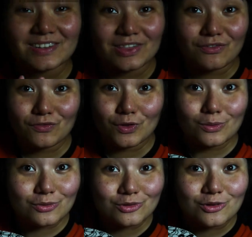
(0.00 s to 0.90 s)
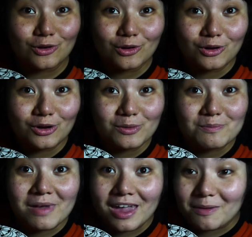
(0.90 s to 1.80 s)
So in the future,
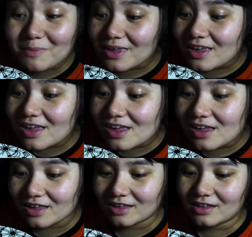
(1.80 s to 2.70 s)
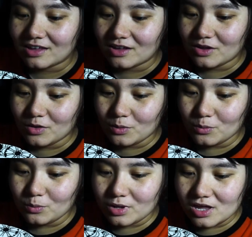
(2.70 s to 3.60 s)
maybe
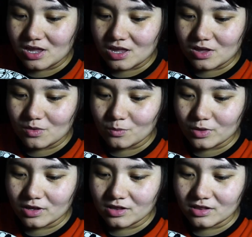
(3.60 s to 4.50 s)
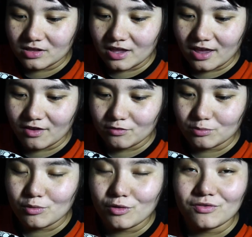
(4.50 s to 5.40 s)
we will
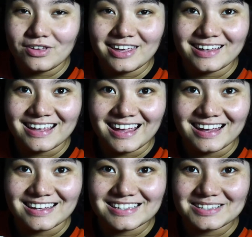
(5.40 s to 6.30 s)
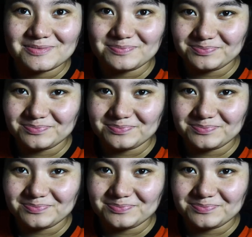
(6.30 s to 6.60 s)
have more vegan cakes.